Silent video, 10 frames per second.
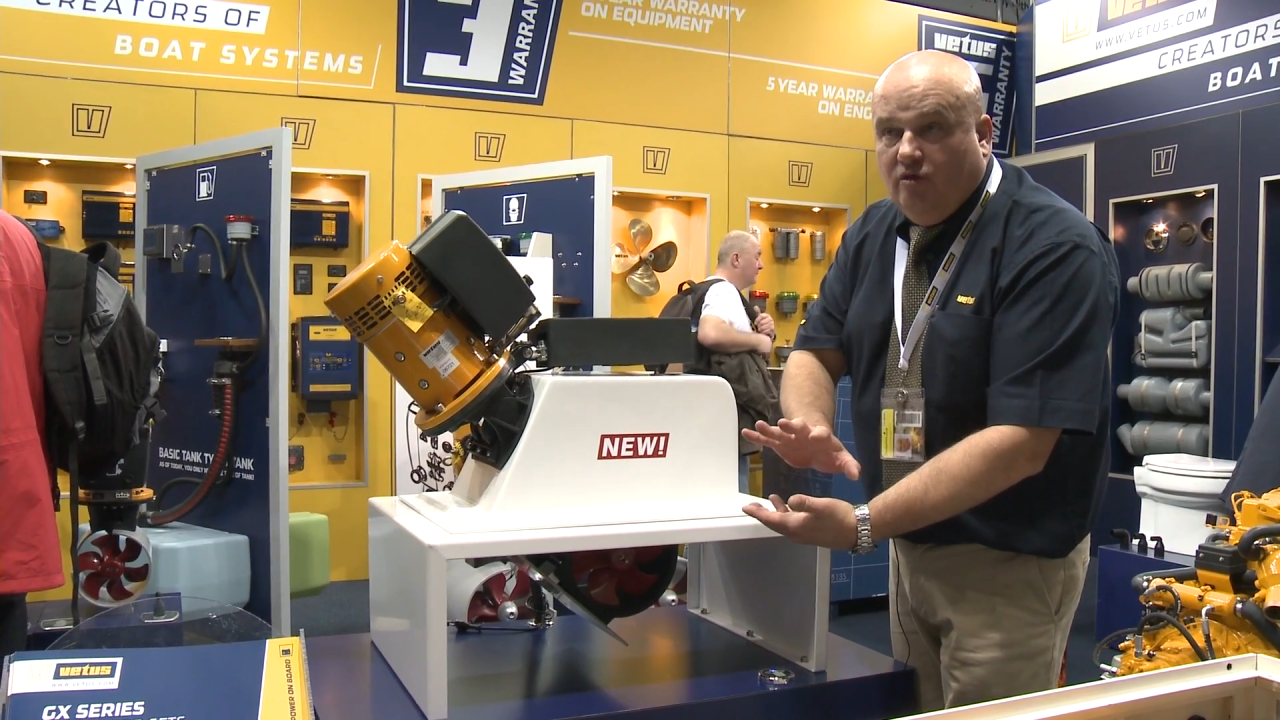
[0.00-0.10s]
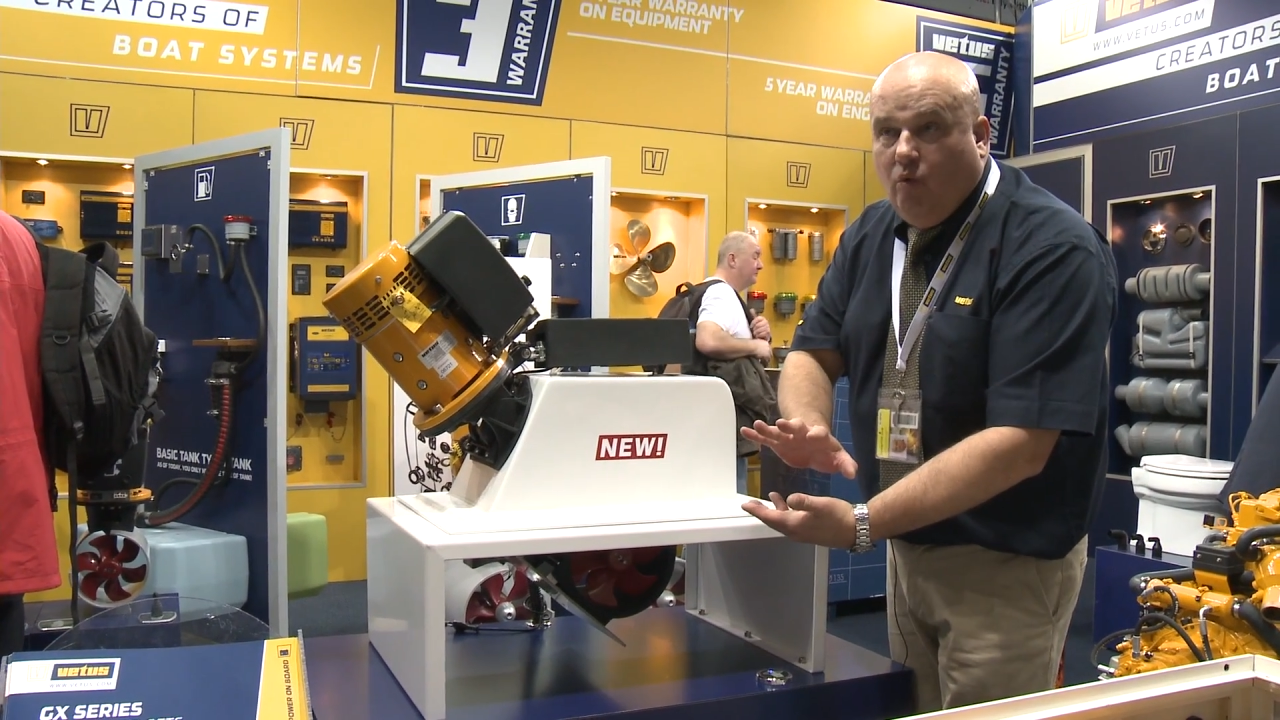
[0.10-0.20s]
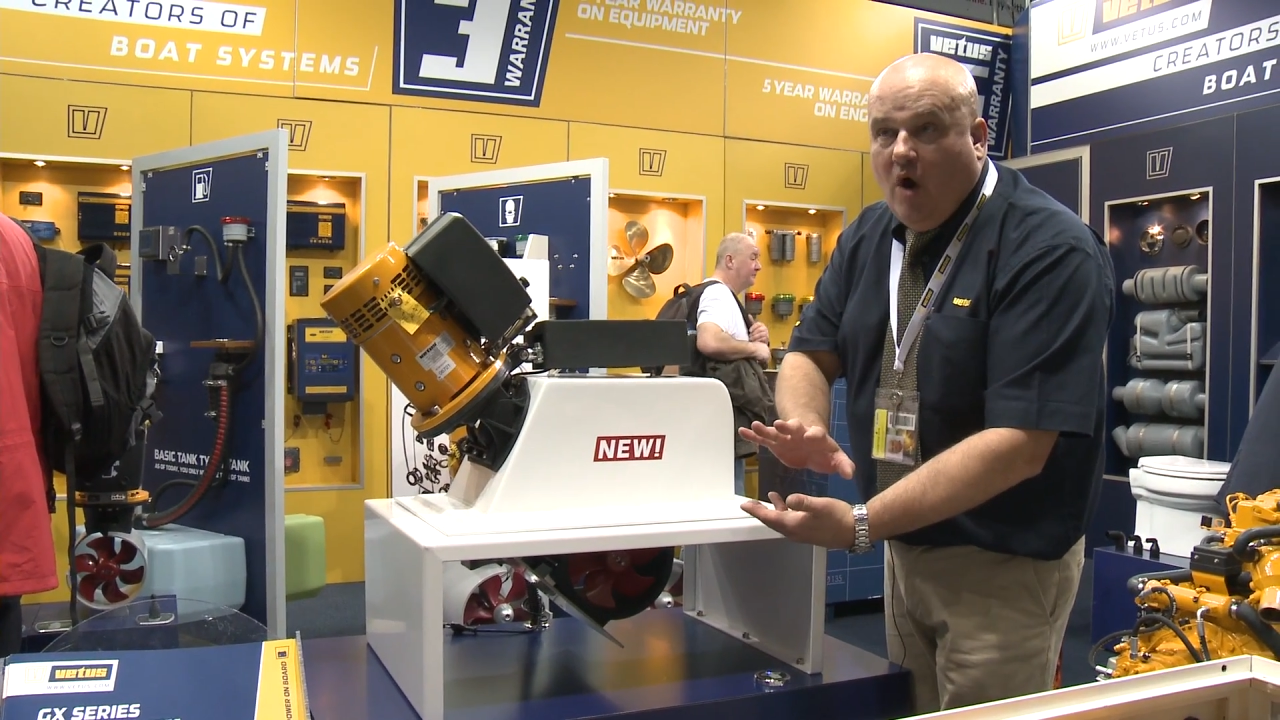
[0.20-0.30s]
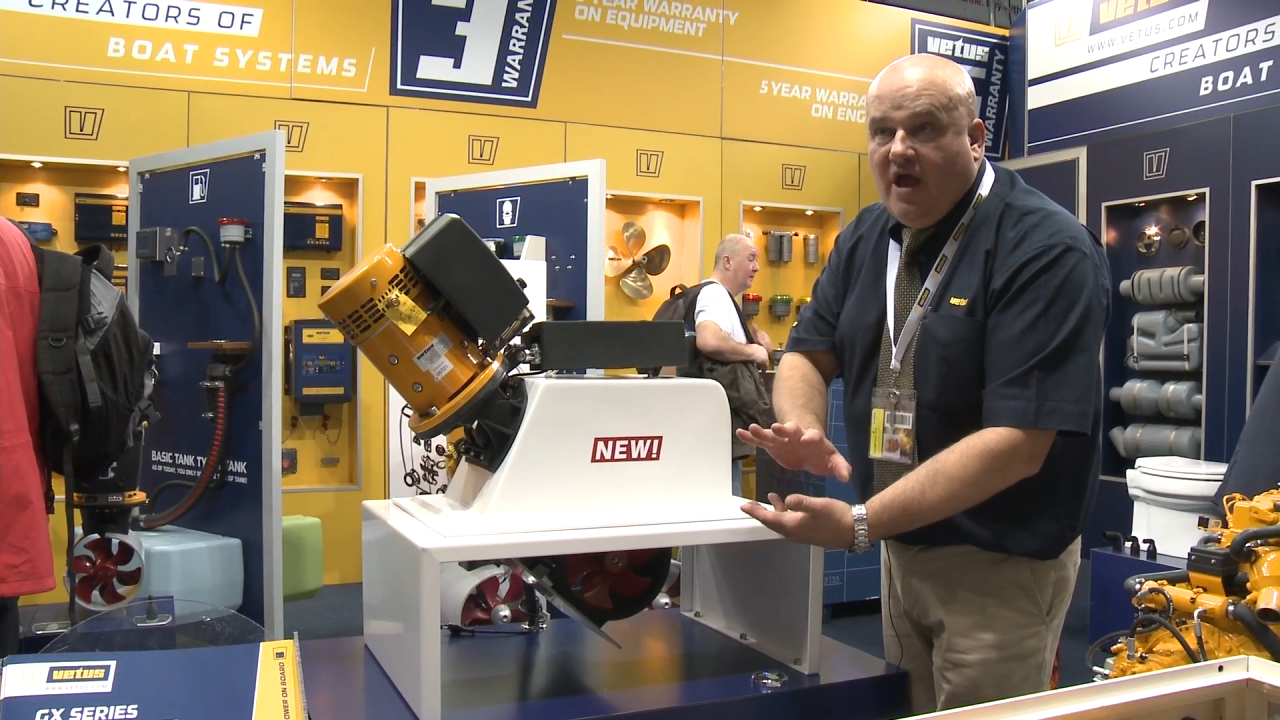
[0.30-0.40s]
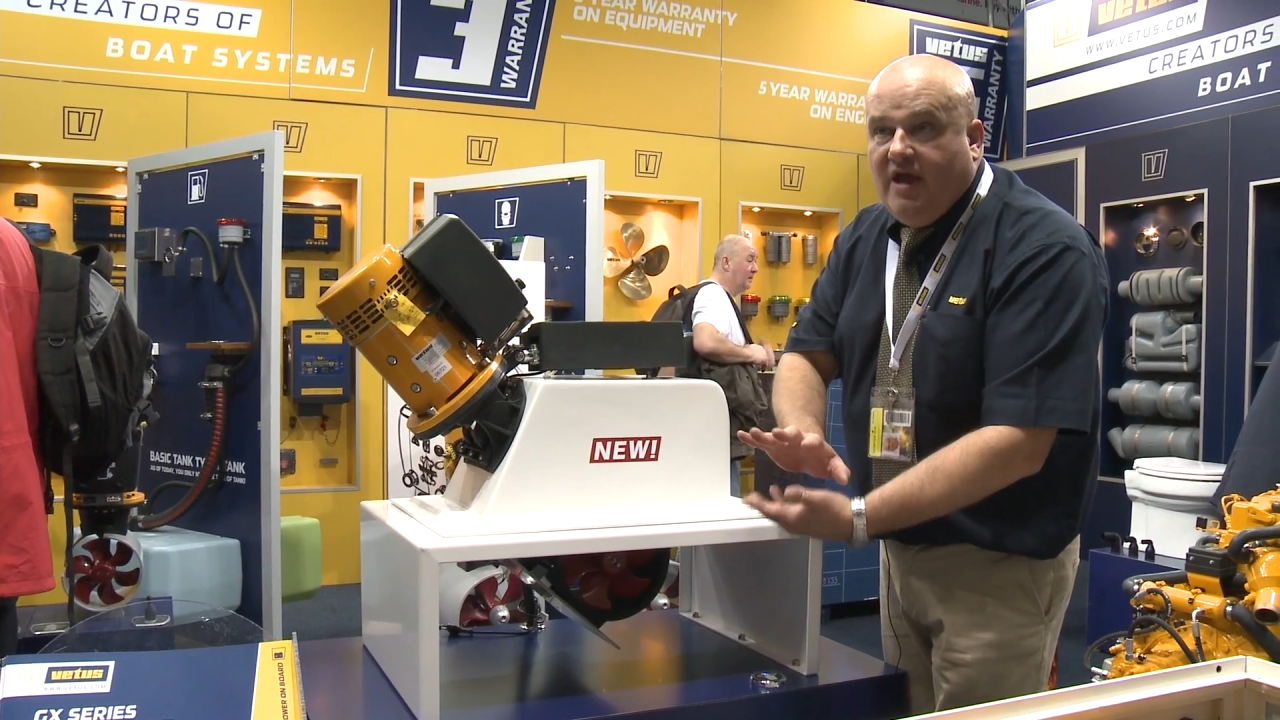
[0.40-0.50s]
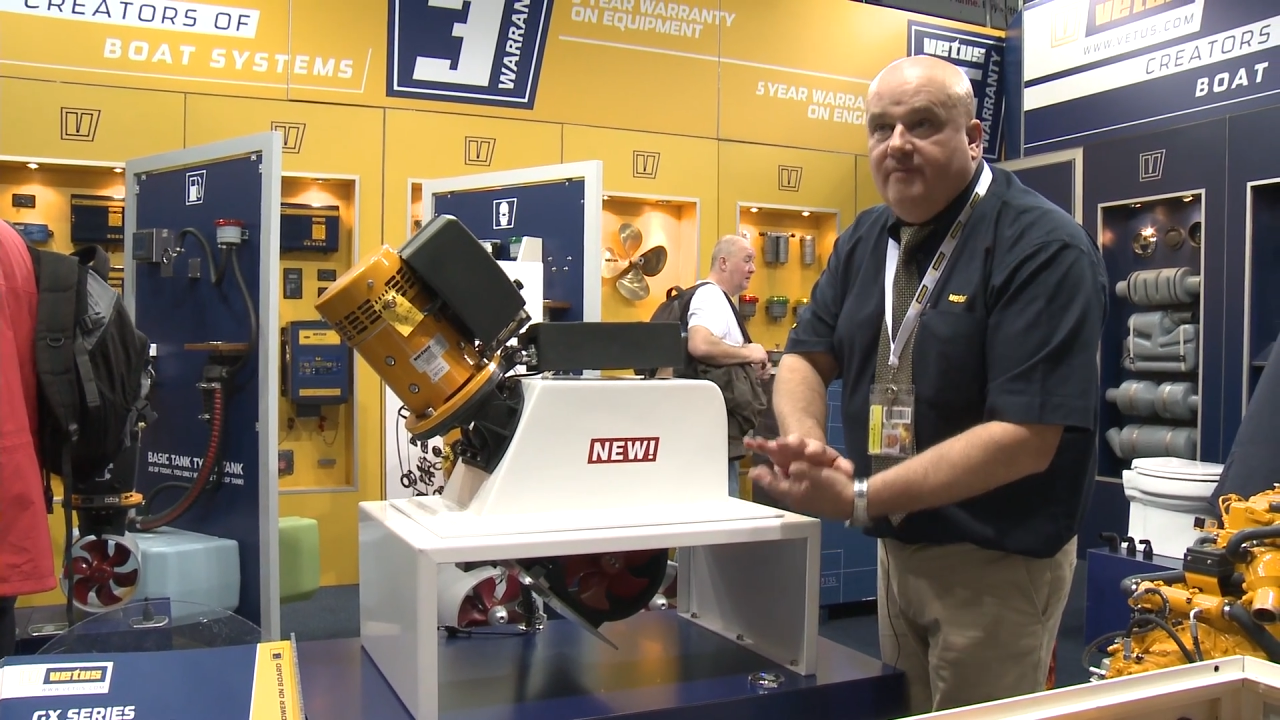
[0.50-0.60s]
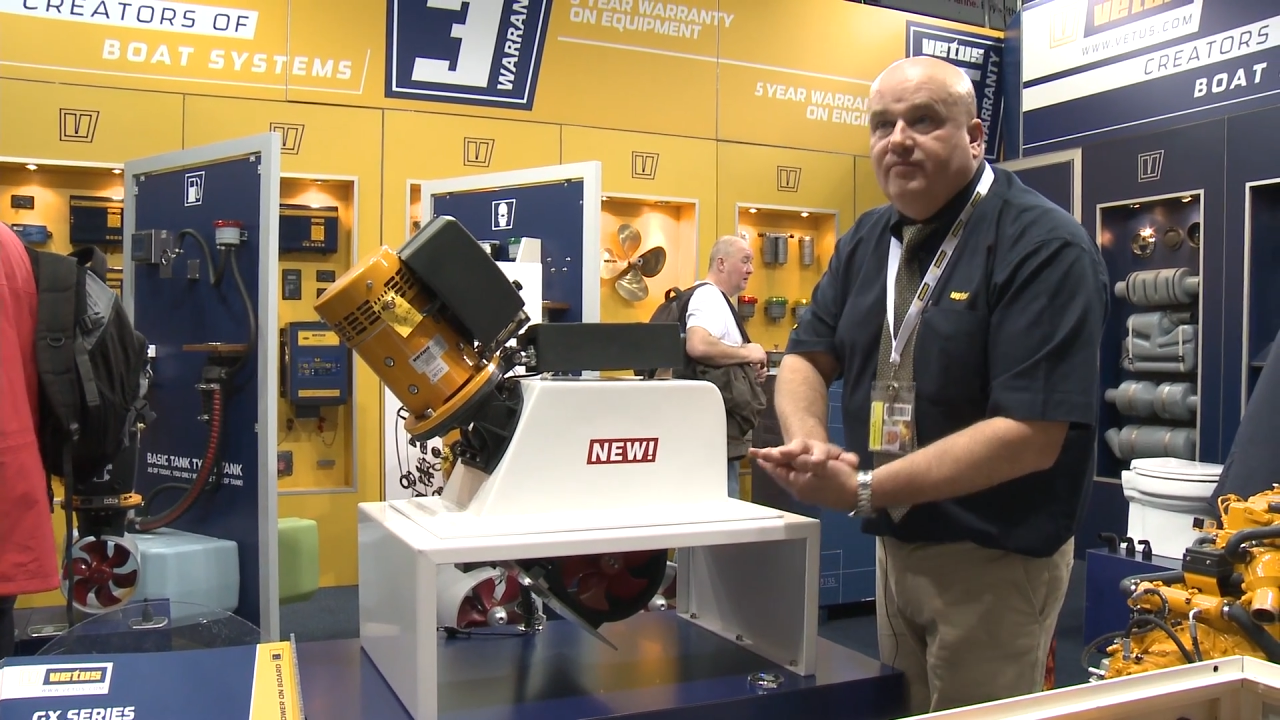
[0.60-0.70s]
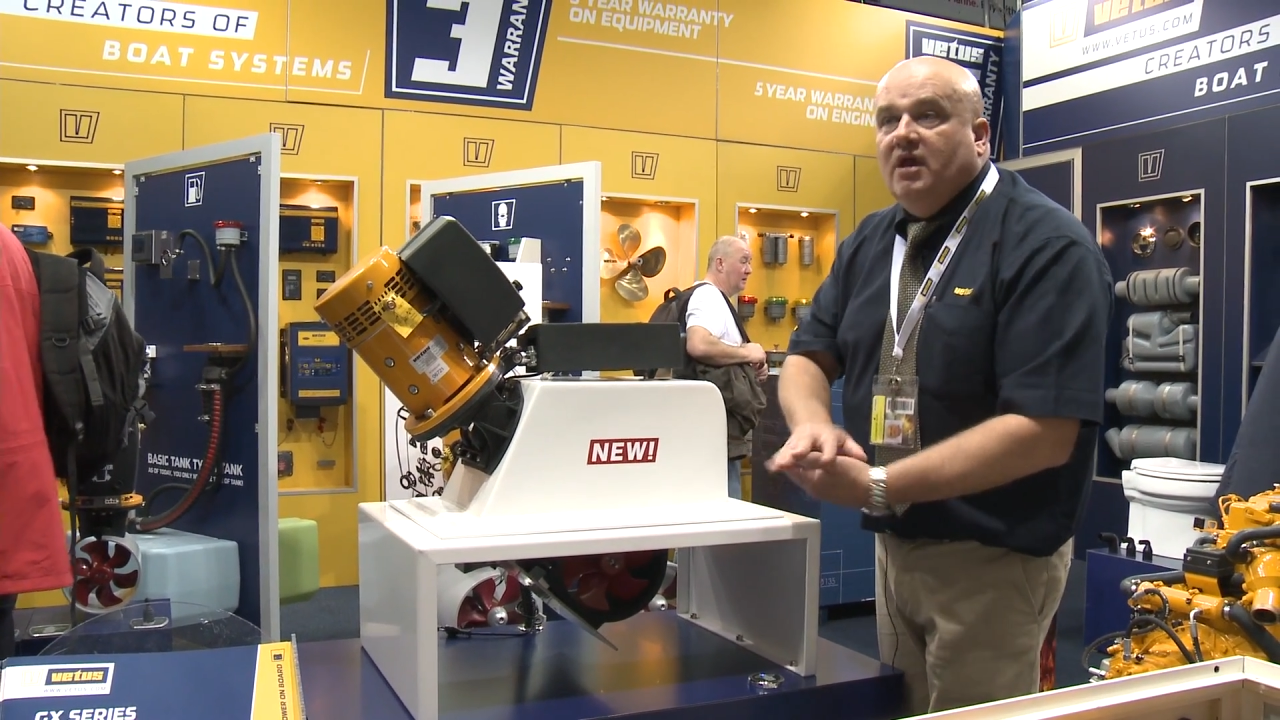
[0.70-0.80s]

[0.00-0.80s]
the way.